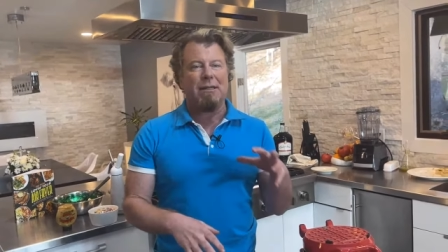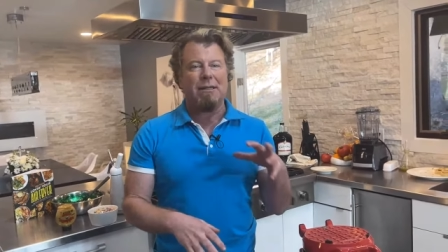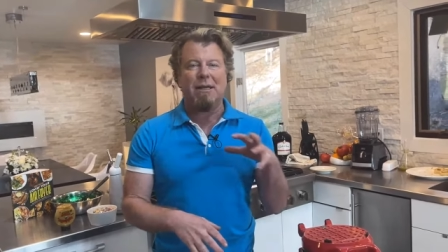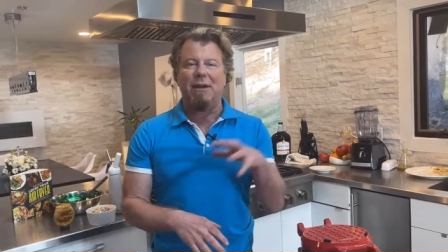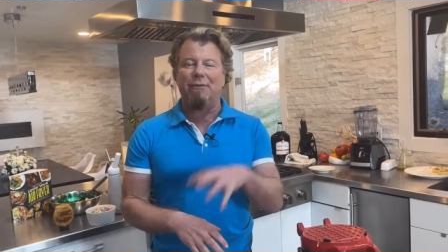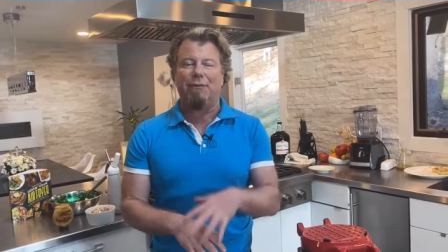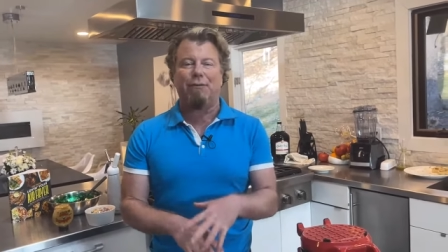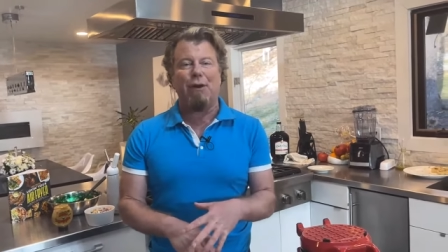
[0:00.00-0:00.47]

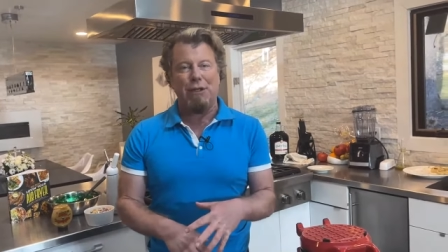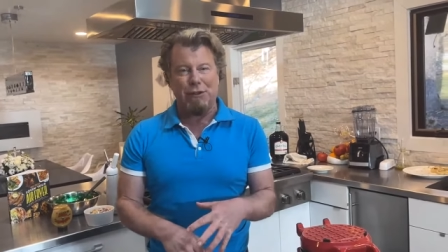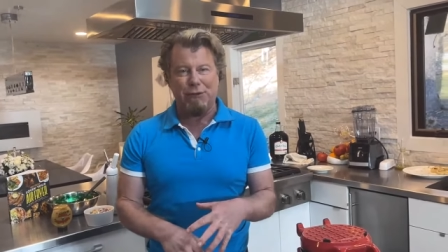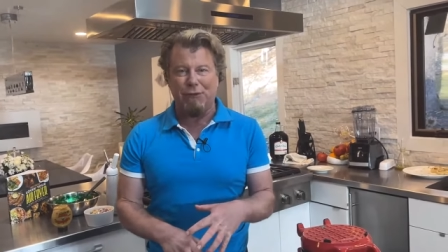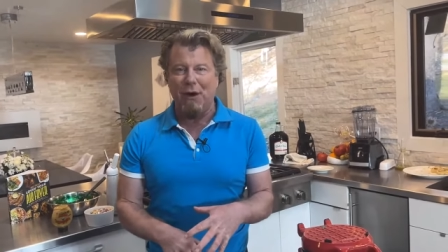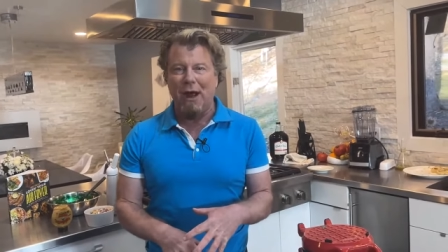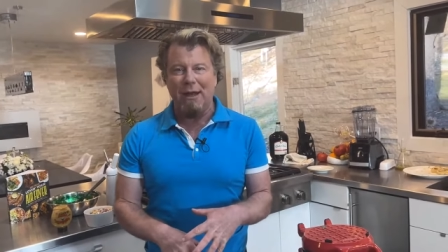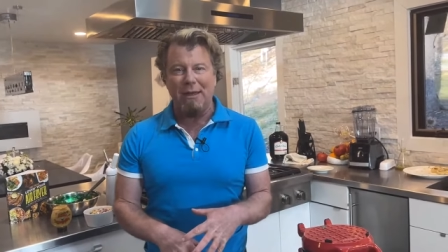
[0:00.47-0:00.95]
nuggets in
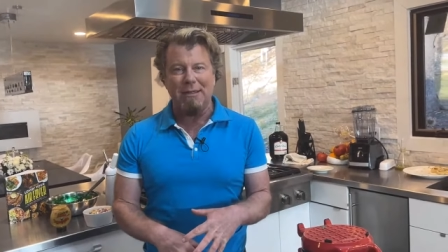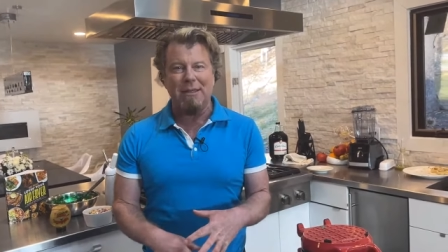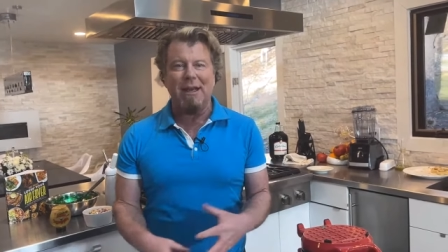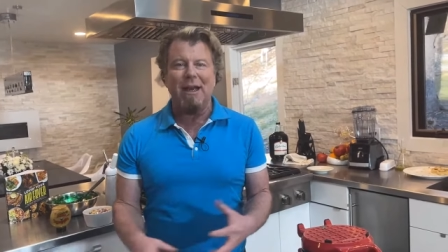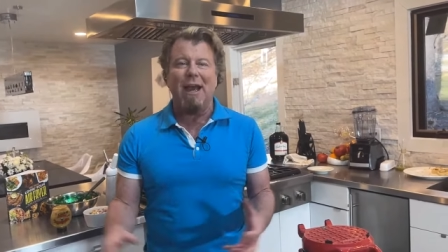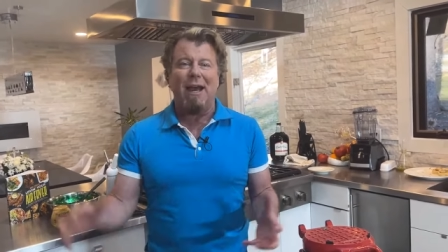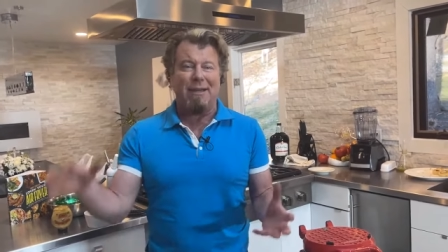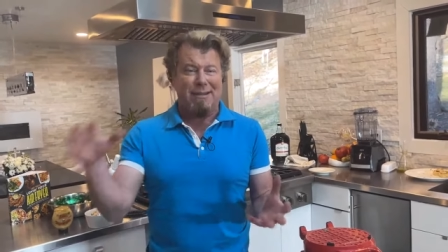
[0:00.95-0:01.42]
French
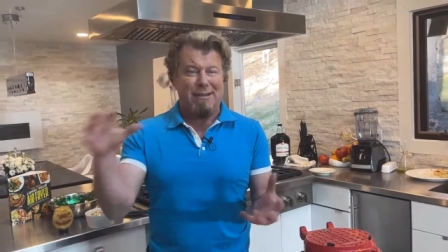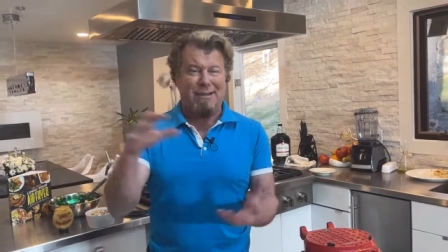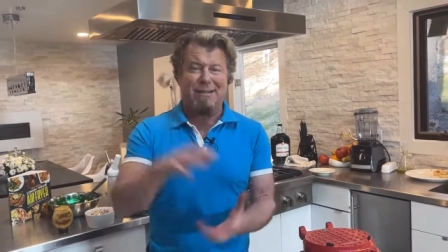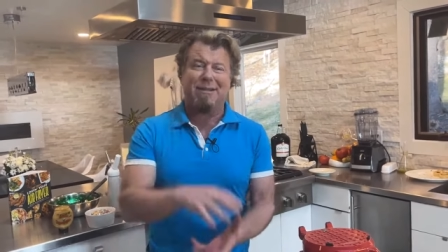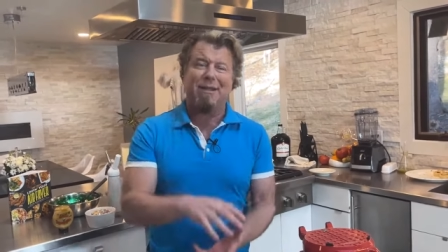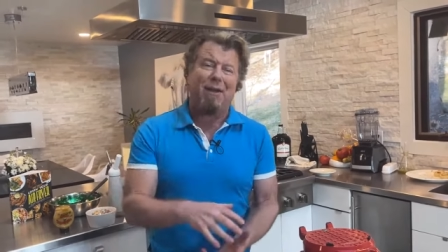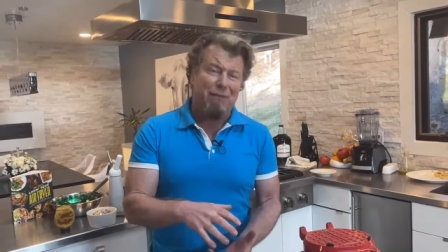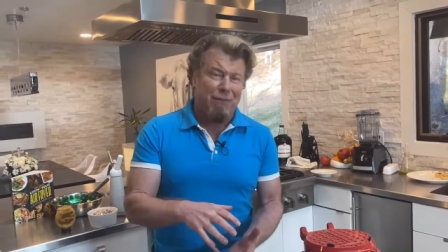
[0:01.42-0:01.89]
fries and
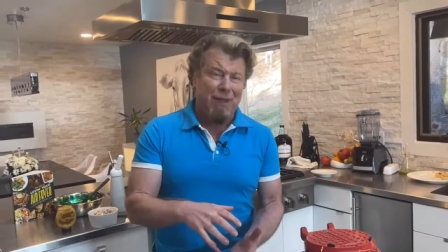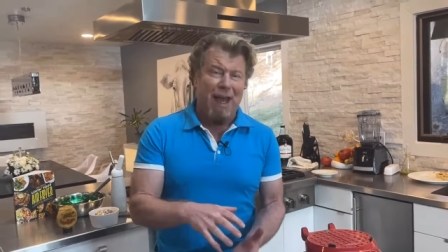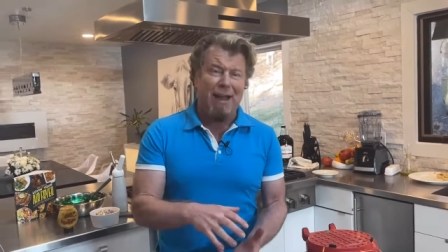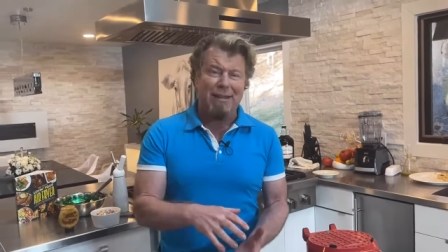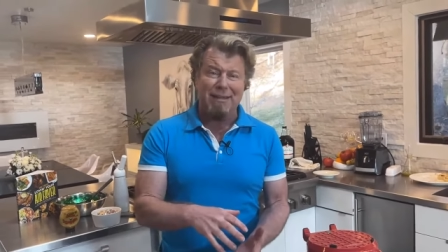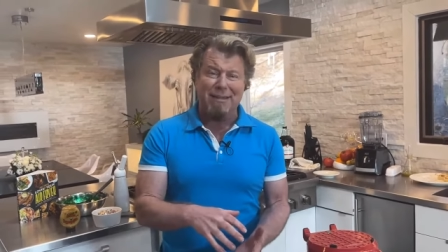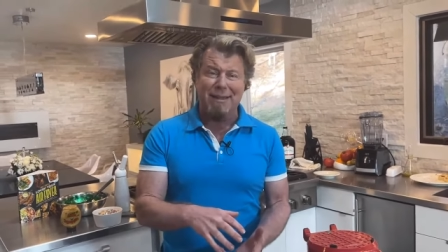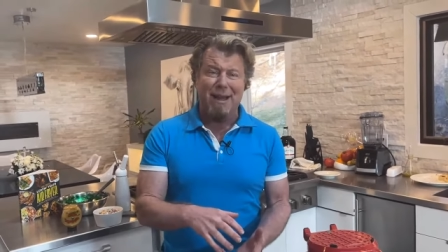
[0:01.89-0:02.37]
stuff
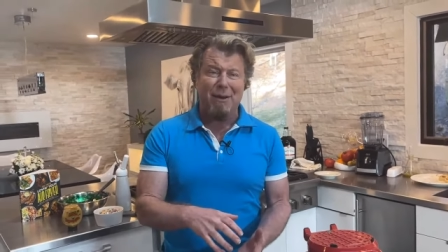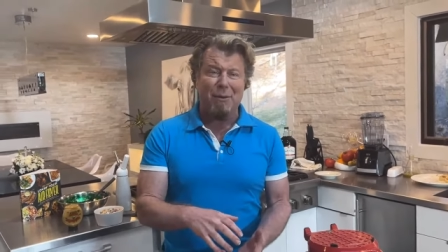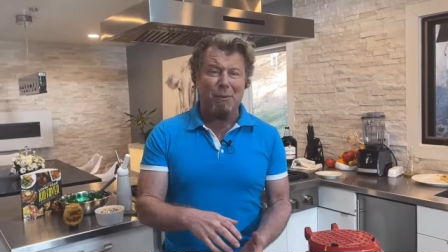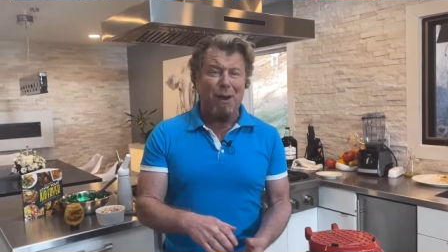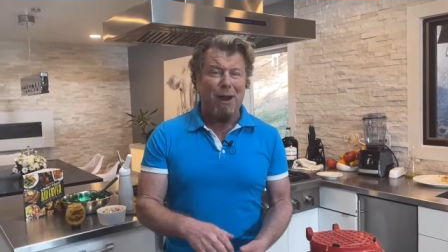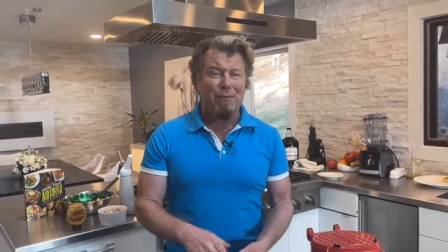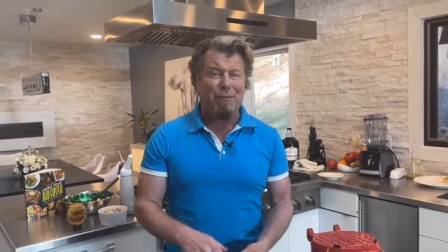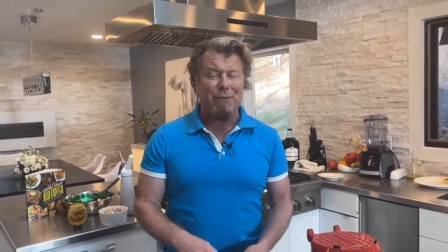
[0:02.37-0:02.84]
that inside
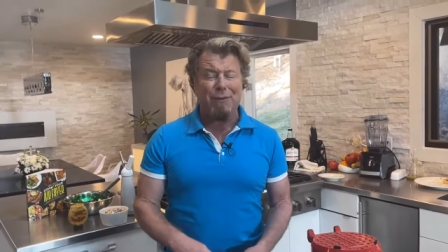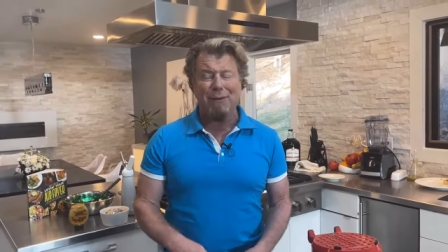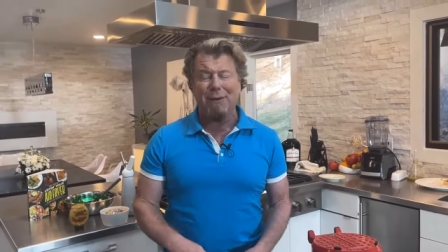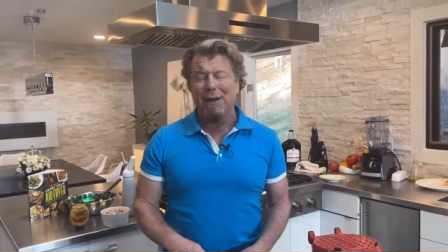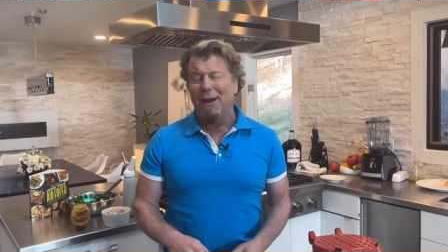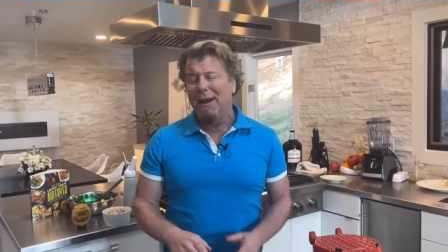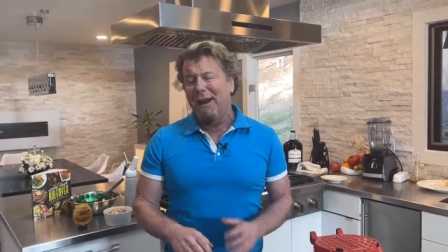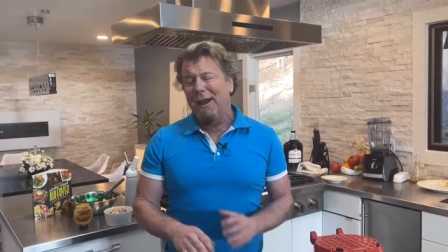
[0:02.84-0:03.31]
a
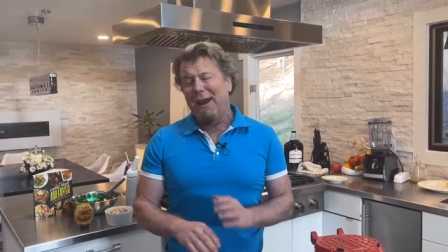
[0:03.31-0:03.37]
waffle.